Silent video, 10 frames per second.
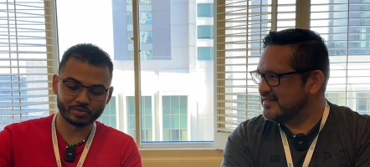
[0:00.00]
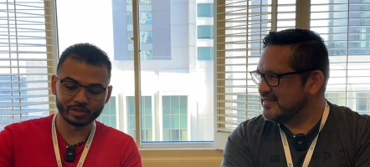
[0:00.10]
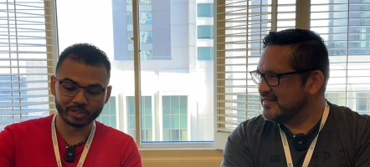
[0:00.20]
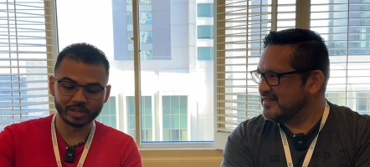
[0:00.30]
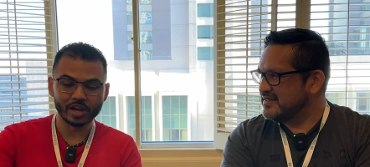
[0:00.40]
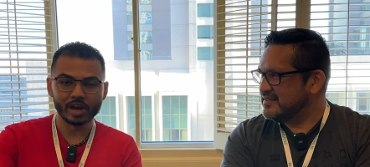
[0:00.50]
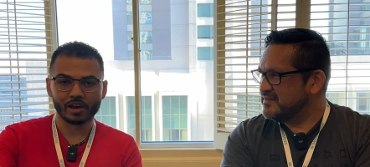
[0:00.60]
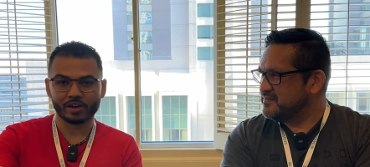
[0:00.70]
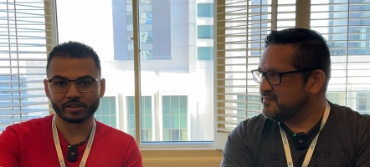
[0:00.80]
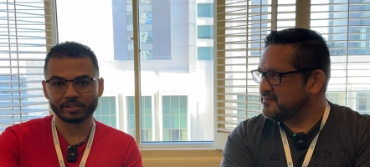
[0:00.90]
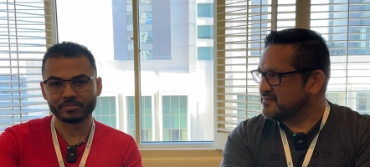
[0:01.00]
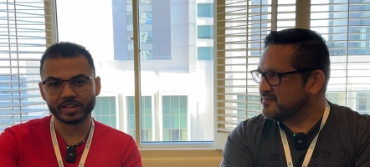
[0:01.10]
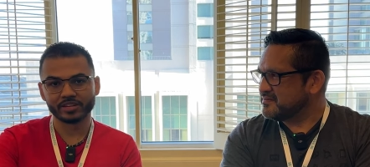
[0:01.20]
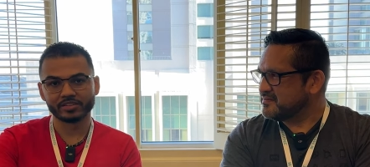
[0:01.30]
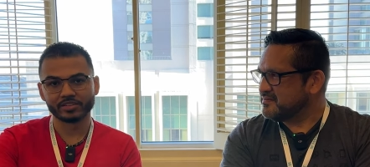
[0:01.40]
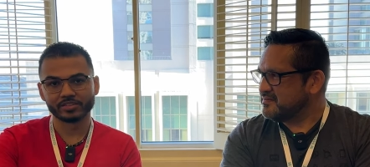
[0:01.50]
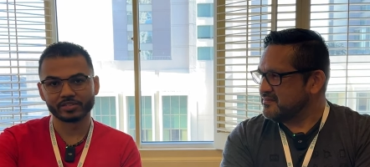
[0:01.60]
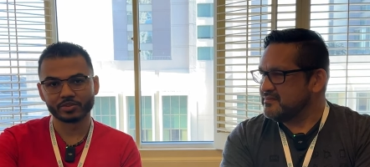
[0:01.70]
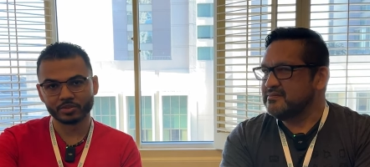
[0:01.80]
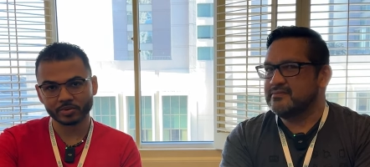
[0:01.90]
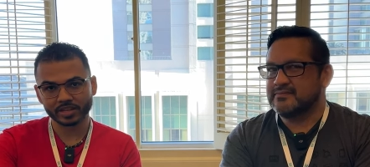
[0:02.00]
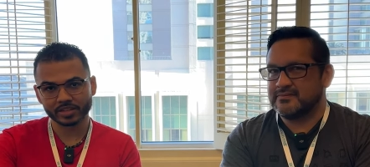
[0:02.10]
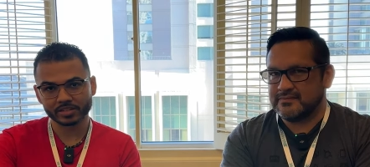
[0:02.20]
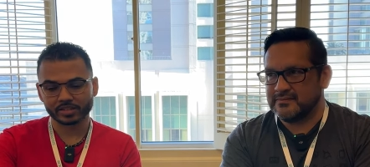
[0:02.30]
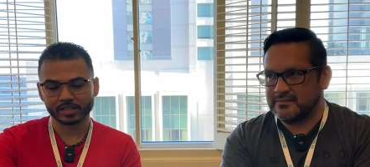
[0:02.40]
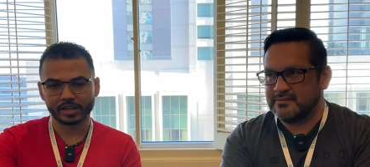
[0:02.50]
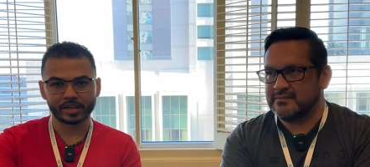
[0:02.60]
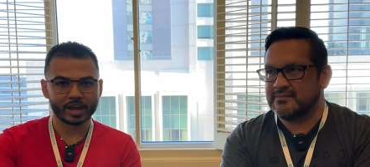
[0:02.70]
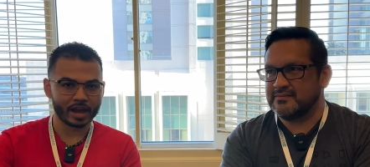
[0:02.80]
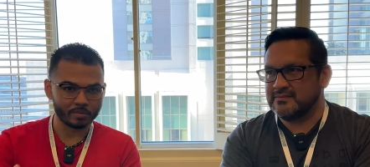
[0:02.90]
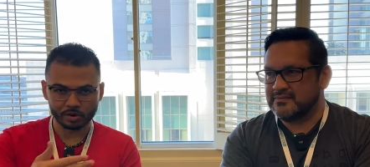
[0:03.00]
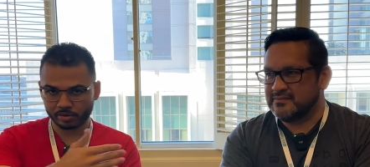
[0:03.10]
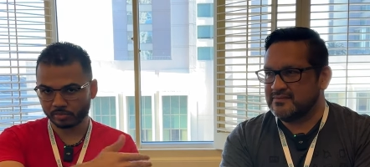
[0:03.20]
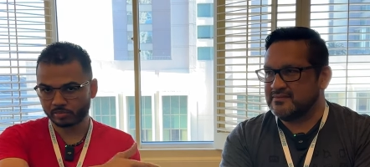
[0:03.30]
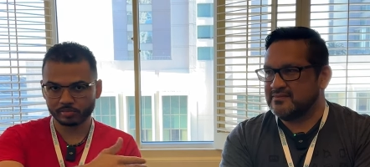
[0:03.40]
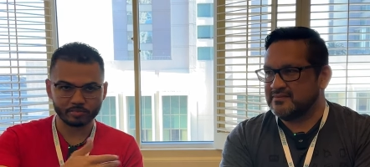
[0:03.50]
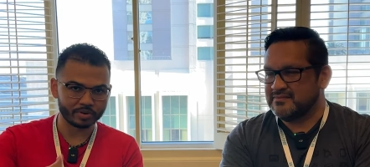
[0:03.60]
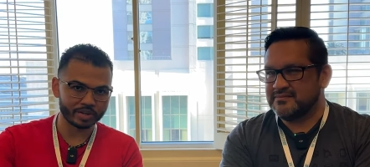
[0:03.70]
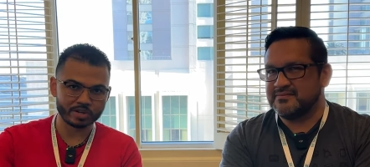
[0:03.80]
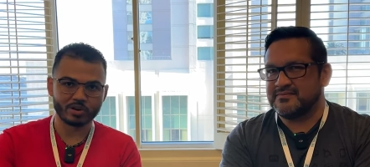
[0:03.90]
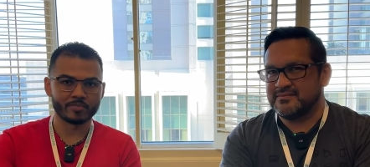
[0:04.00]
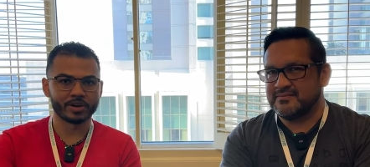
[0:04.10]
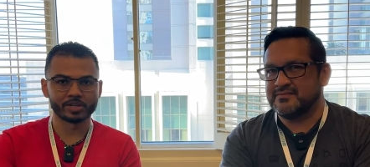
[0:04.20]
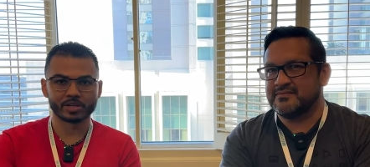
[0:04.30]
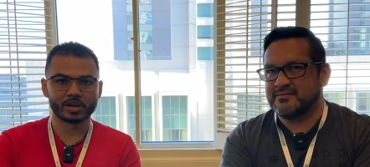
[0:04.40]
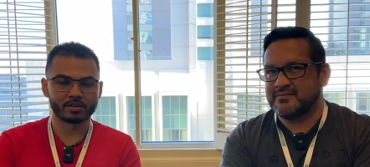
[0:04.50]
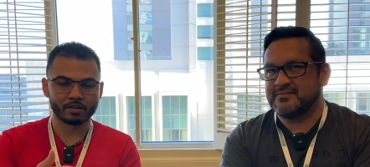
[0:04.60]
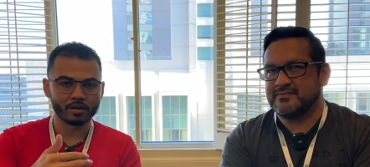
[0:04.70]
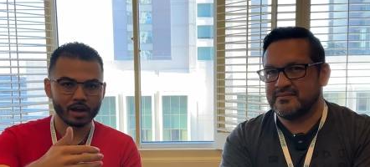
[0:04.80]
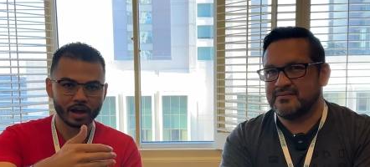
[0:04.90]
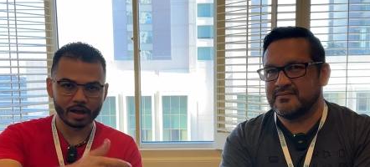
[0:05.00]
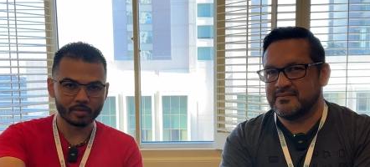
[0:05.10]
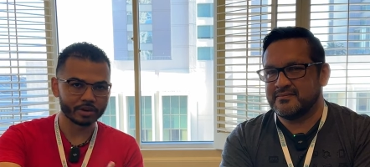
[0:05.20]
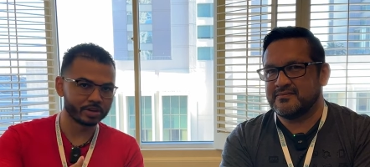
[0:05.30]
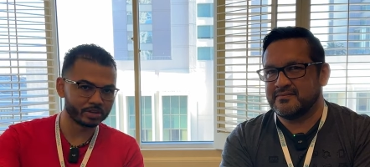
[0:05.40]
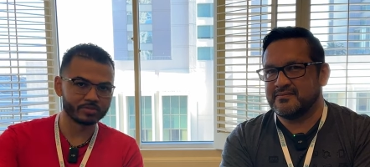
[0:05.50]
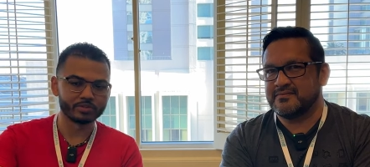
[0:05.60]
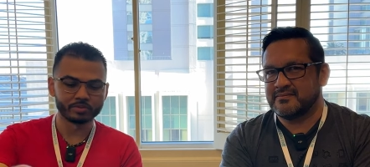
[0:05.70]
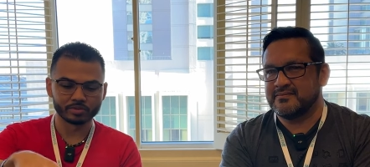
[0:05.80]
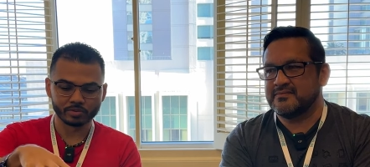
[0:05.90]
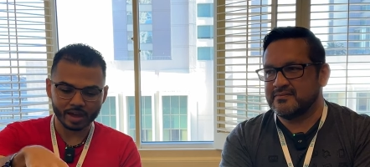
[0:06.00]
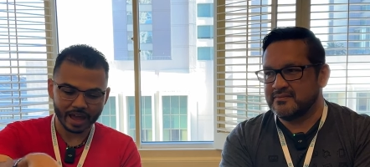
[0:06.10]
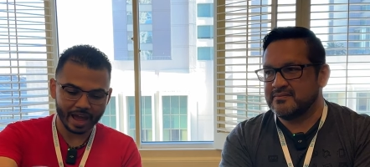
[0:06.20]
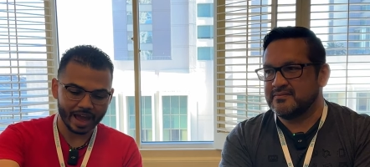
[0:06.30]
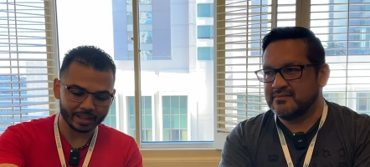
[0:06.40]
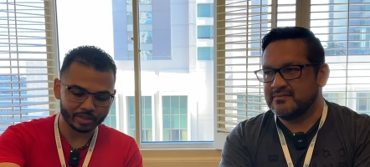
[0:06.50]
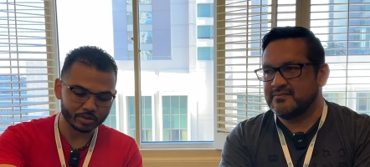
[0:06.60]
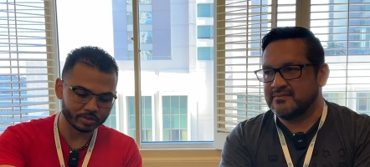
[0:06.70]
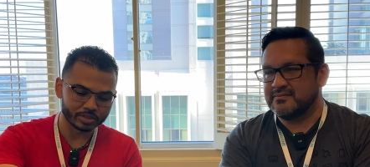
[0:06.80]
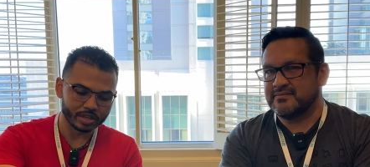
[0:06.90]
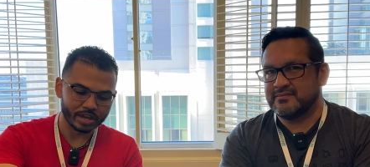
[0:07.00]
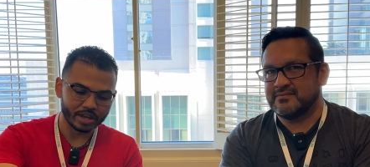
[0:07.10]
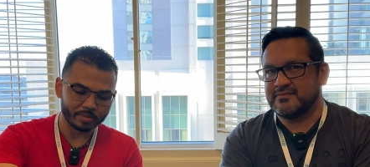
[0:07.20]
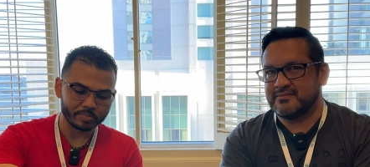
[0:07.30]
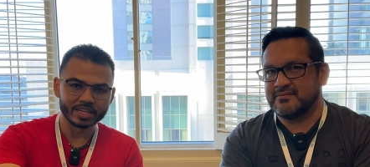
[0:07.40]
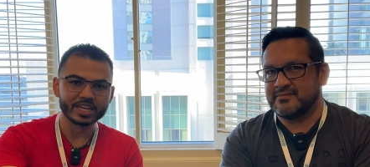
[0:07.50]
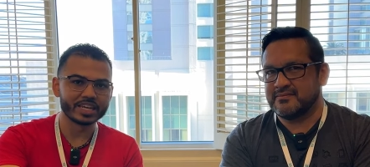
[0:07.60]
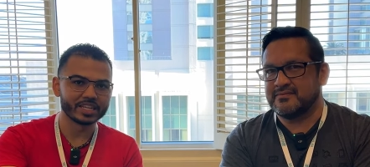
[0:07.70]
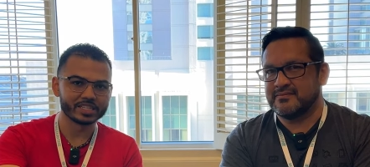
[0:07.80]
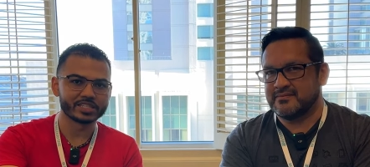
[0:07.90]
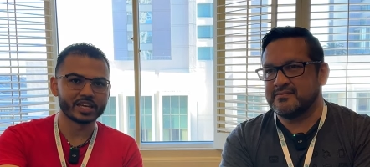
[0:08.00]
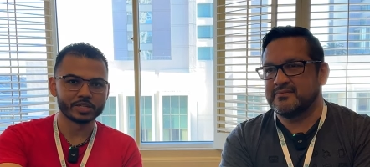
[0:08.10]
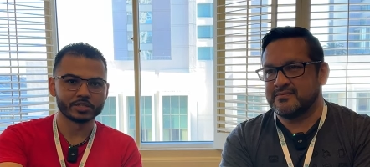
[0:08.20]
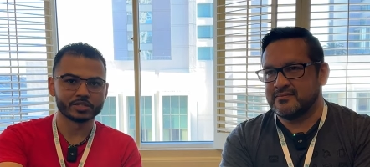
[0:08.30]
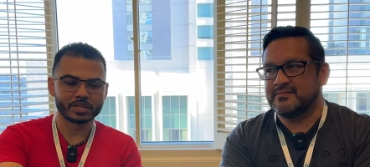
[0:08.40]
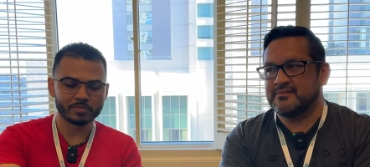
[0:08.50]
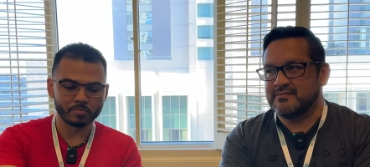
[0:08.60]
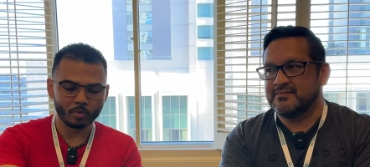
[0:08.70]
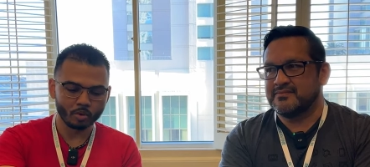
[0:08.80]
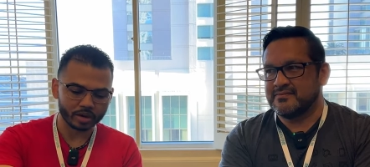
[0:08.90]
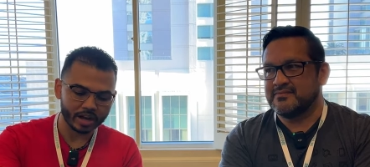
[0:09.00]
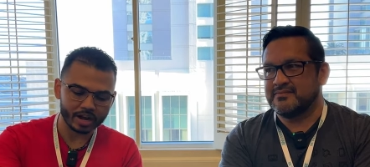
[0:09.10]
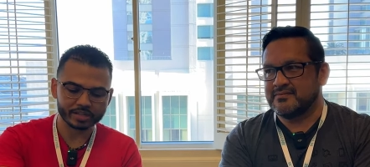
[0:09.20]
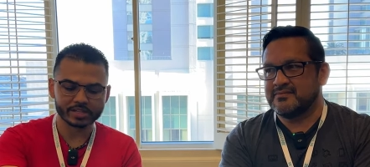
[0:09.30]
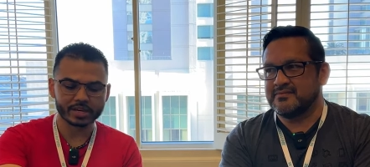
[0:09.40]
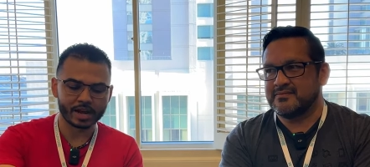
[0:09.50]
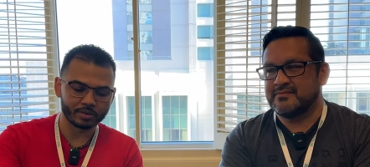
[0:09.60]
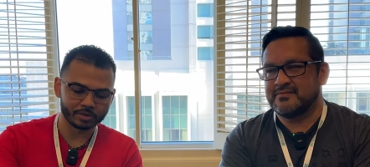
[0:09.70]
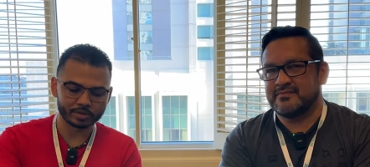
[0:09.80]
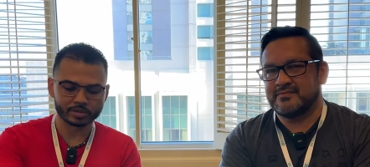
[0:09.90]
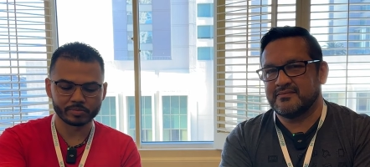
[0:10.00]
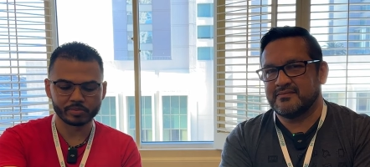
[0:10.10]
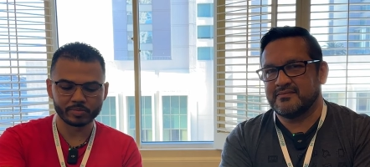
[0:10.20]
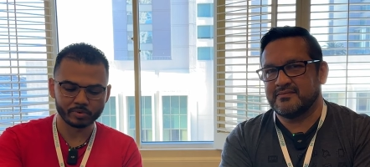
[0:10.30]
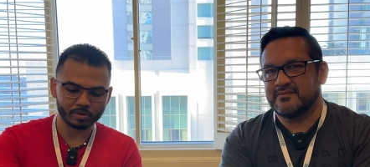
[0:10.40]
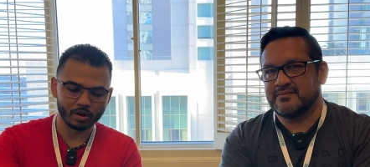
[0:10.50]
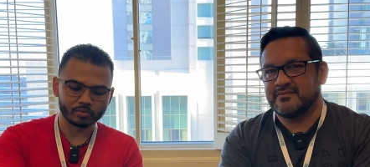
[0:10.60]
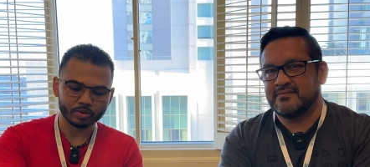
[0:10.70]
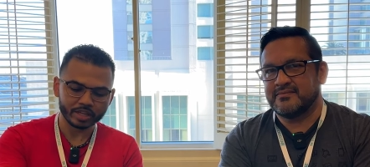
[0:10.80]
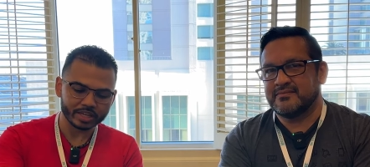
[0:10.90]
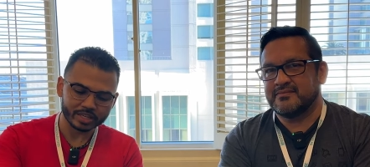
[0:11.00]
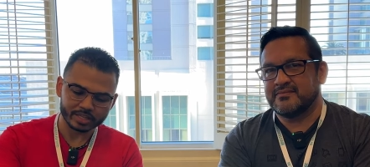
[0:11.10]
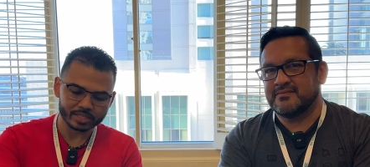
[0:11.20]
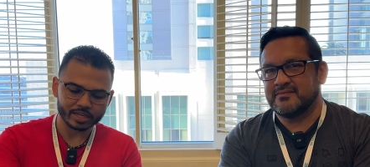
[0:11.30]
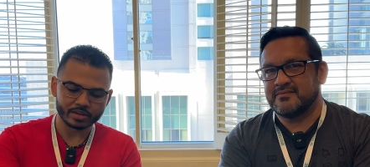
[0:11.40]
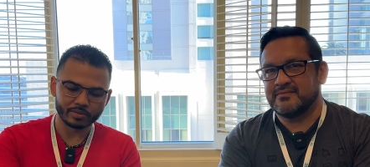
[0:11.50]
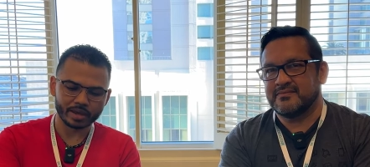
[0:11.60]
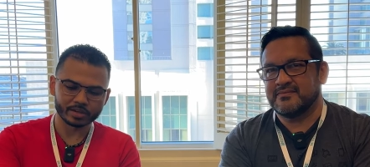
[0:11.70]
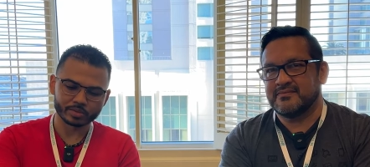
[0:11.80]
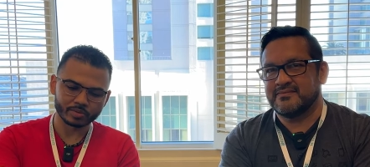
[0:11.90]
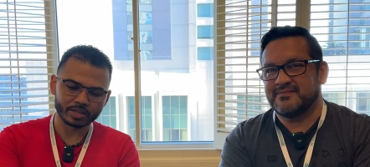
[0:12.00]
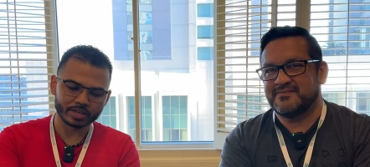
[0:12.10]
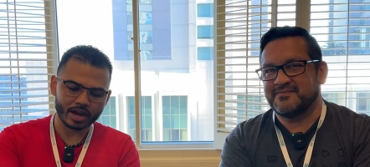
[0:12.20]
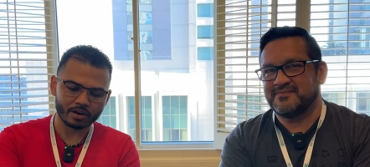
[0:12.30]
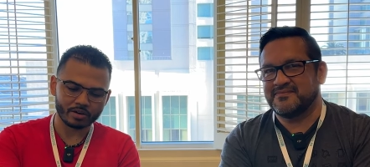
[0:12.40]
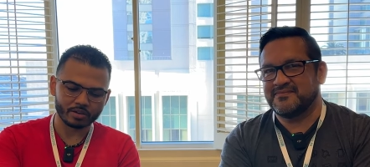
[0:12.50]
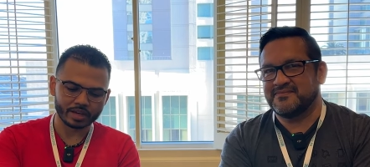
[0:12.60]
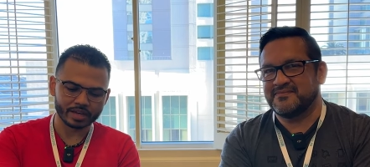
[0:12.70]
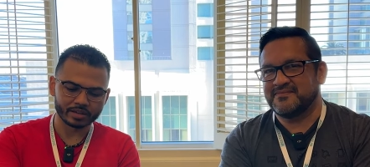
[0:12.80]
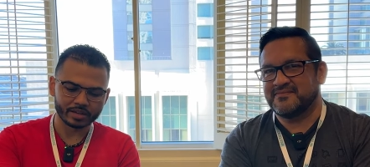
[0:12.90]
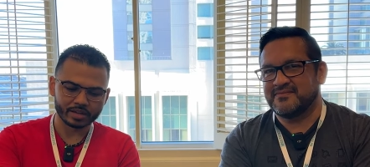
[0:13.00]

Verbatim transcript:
Speaker 1: really are committed to doing this, like, I want to bring you on my channel. I want to interview you at those beginning stages, get more content out there so that people really can see, wait, it's really not all that